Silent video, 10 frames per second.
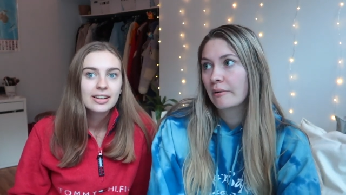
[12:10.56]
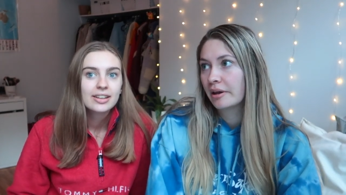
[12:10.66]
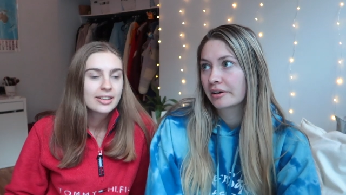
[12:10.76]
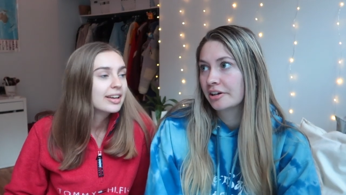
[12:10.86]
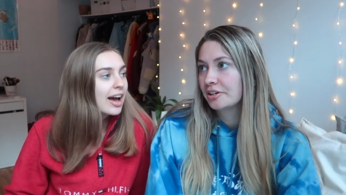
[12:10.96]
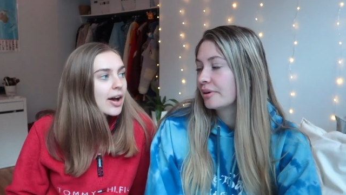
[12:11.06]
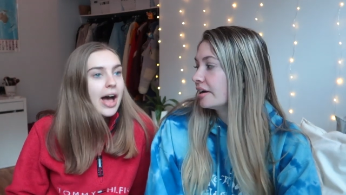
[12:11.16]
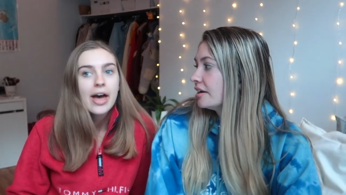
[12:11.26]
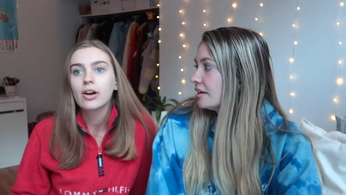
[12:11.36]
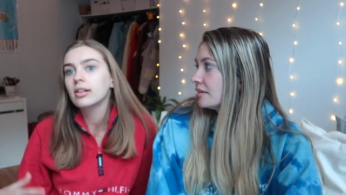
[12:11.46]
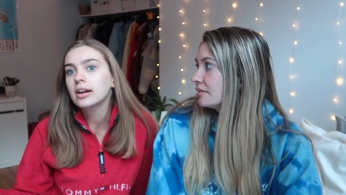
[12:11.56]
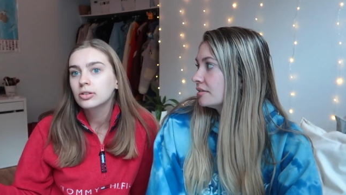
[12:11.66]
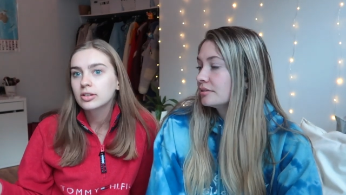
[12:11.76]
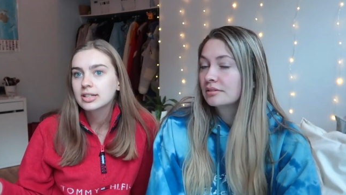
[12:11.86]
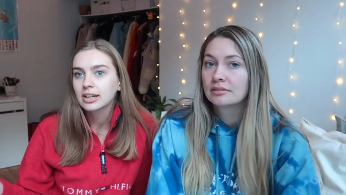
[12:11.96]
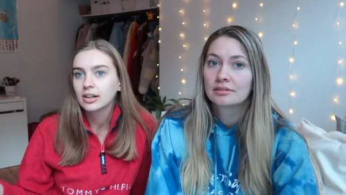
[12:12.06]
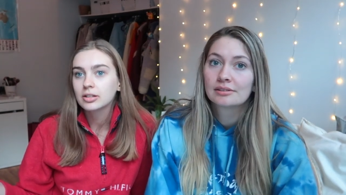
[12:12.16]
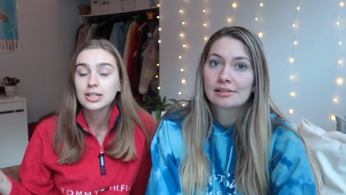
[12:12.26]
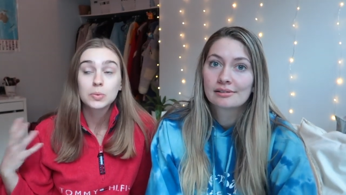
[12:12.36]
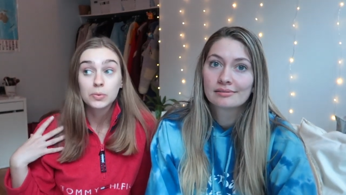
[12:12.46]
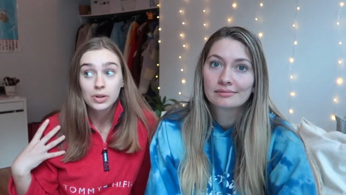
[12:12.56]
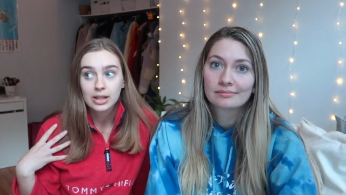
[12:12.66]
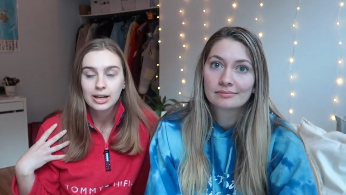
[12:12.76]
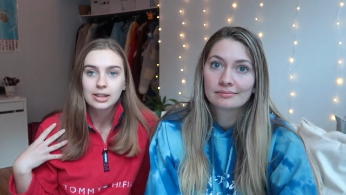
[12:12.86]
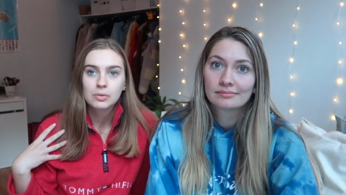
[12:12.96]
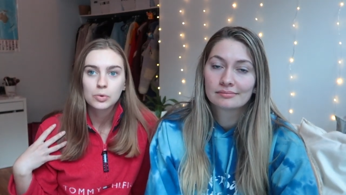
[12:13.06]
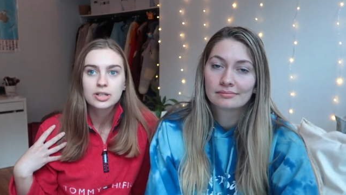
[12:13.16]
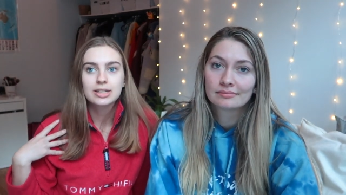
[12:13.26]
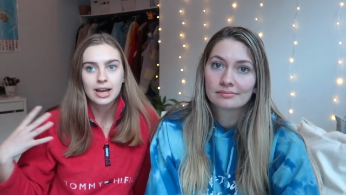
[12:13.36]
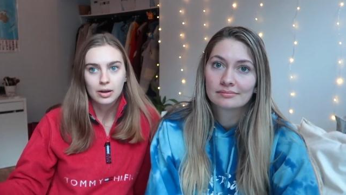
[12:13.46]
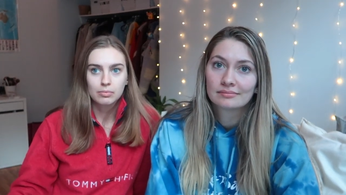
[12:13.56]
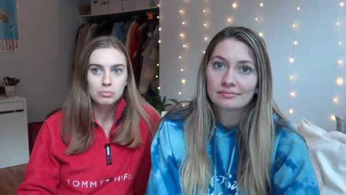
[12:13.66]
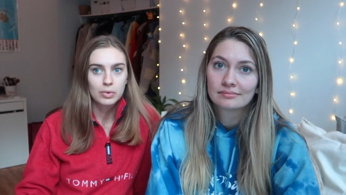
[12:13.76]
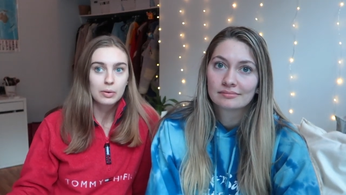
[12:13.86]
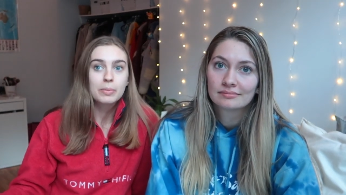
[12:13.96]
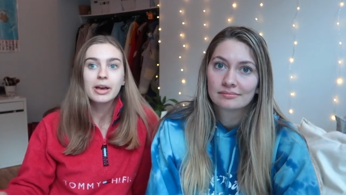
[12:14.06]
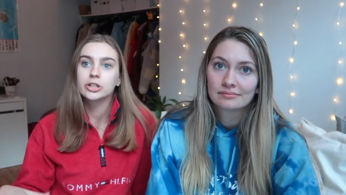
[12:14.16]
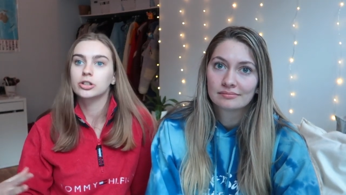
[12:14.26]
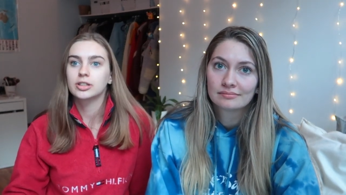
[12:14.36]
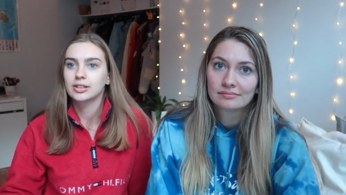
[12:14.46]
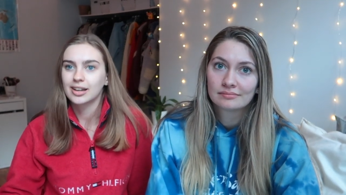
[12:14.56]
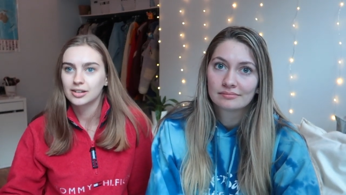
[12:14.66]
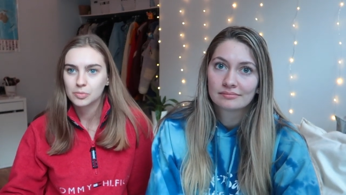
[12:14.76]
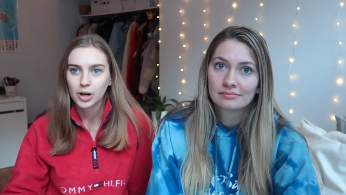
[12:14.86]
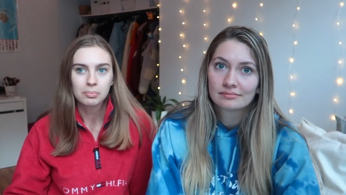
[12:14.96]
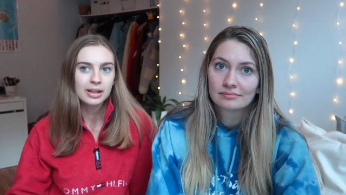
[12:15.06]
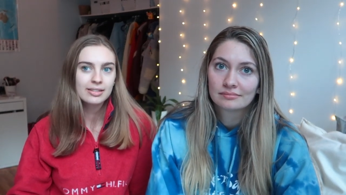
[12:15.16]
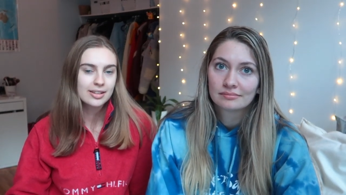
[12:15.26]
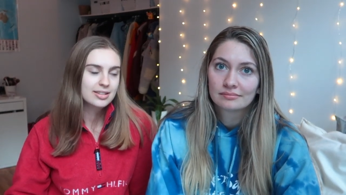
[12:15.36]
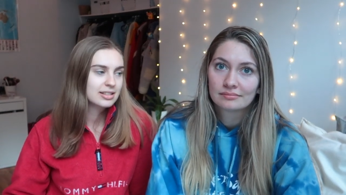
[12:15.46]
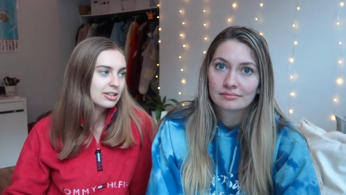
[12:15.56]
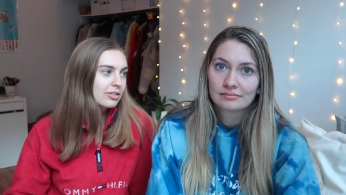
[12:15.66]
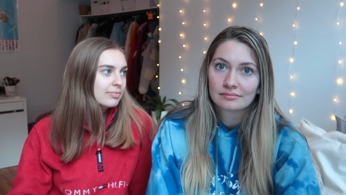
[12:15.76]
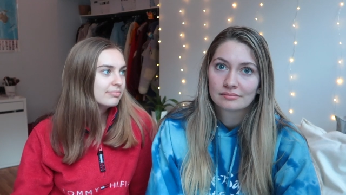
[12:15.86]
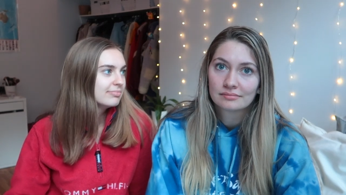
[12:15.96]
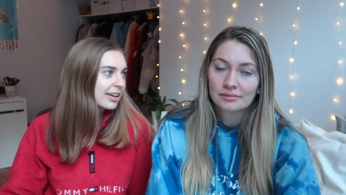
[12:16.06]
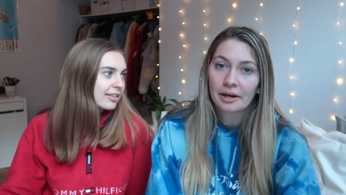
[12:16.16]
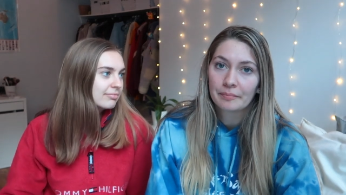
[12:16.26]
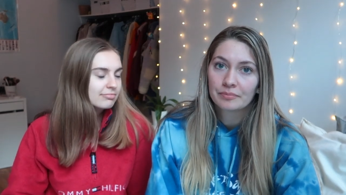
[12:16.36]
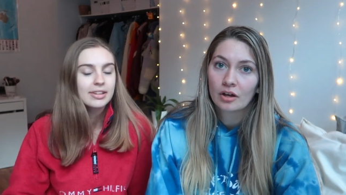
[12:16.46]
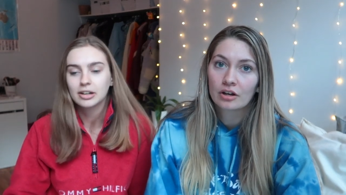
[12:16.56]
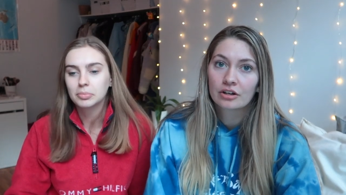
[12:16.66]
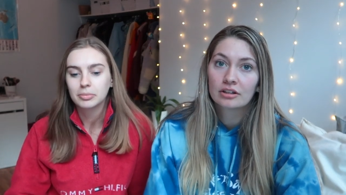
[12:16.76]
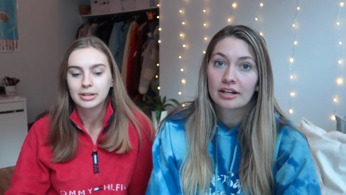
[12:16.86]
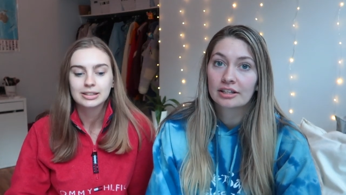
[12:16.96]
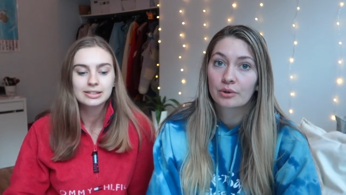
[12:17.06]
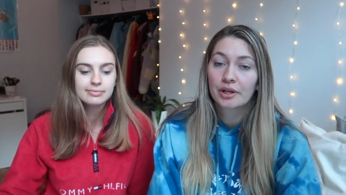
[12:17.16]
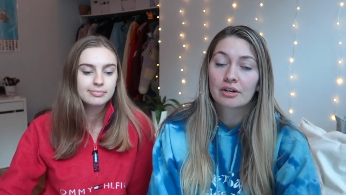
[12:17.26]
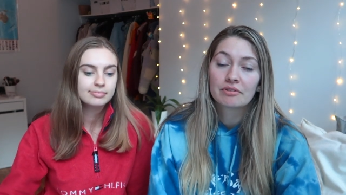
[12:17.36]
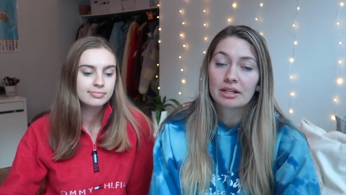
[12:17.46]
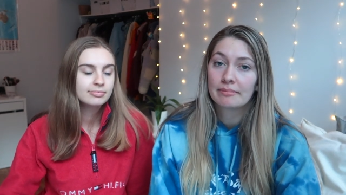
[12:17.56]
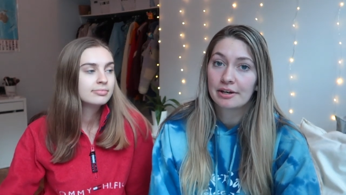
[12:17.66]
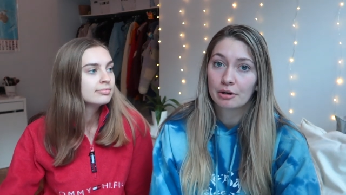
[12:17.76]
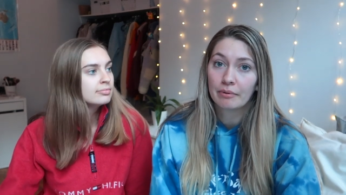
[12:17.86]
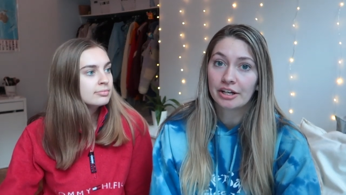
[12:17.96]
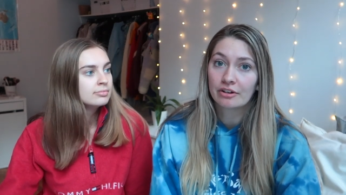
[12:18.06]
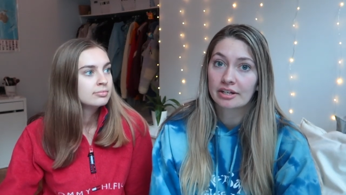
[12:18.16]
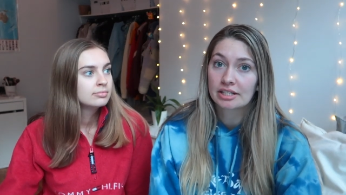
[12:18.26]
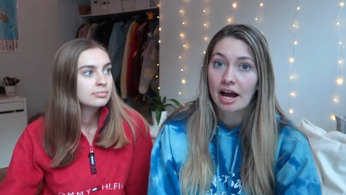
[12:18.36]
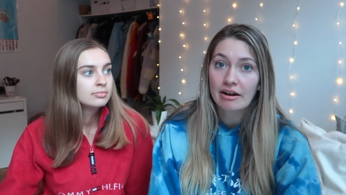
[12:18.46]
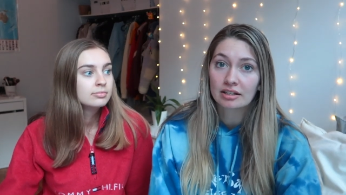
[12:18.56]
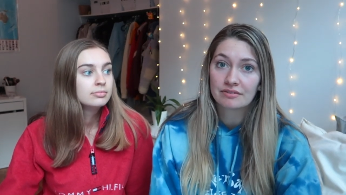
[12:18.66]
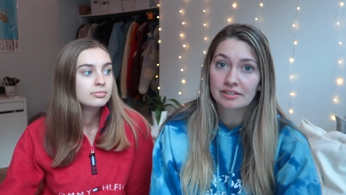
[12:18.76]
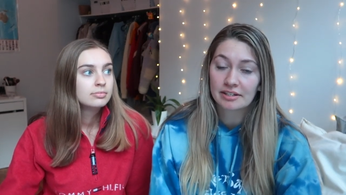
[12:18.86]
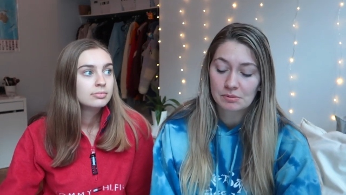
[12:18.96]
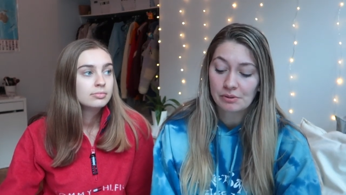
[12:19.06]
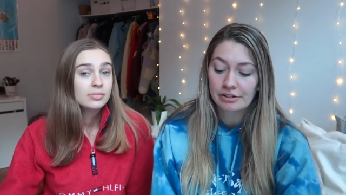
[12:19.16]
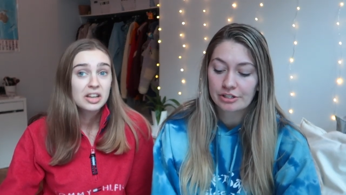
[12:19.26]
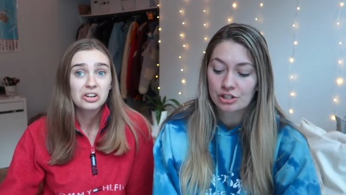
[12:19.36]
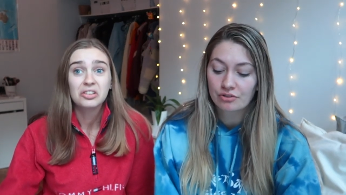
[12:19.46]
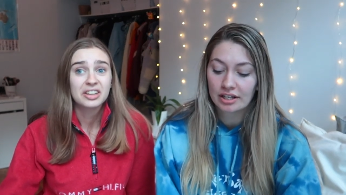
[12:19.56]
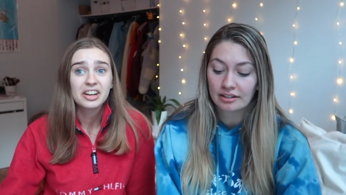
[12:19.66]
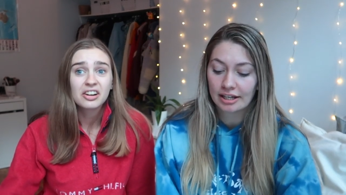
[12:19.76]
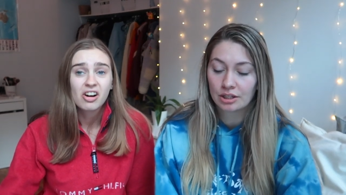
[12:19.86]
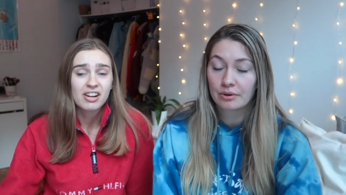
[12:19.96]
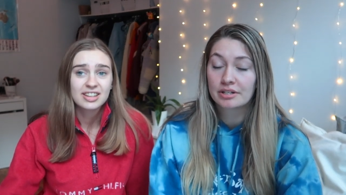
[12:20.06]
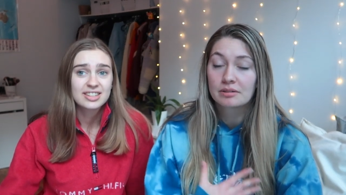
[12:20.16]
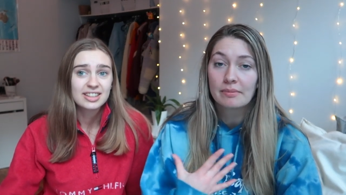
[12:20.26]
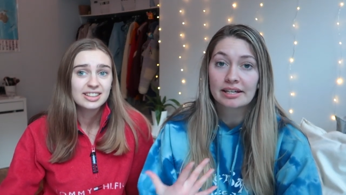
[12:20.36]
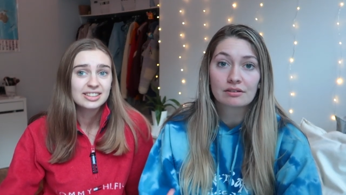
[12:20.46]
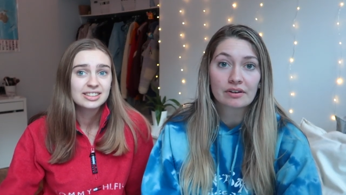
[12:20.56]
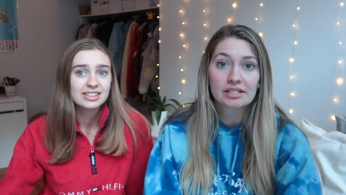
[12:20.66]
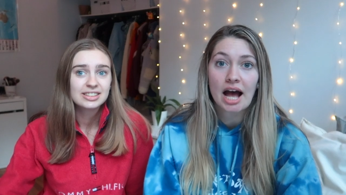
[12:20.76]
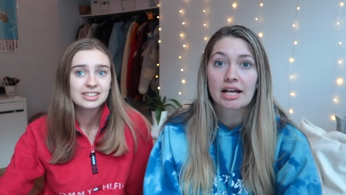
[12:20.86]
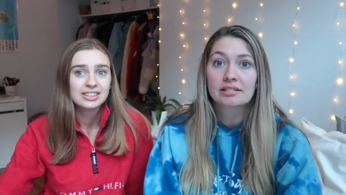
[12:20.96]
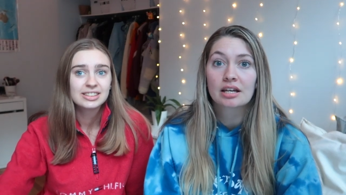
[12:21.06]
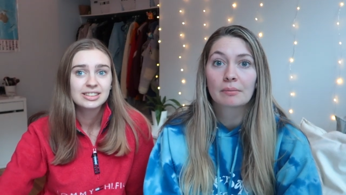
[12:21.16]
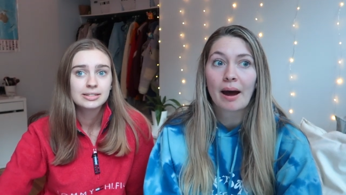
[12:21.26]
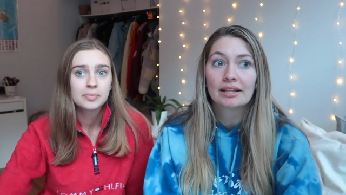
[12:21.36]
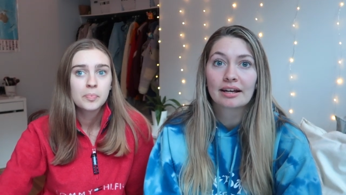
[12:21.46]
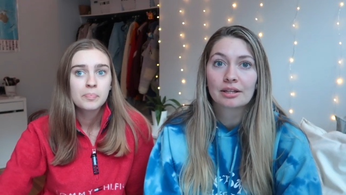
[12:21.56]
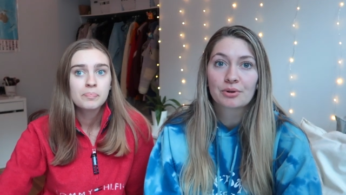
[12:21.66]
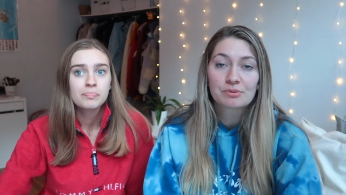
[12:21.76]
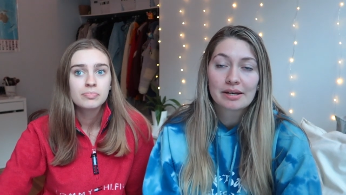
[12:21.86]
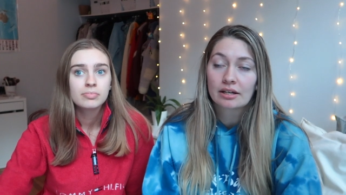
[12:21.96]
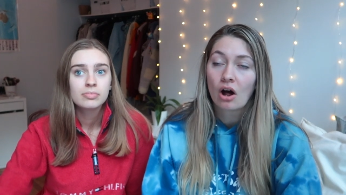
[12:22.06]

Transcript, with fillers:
Speaker 1: we're not gonna yeah. And our landlords here, since we really like them, we're staying, like we made sure to get an apartment that's still like, yeah.
Speaker 2: There. A good landlord can really make or break your entire living experience. Your Great year, landlords honestly. make it fantastic. Bad landlords make it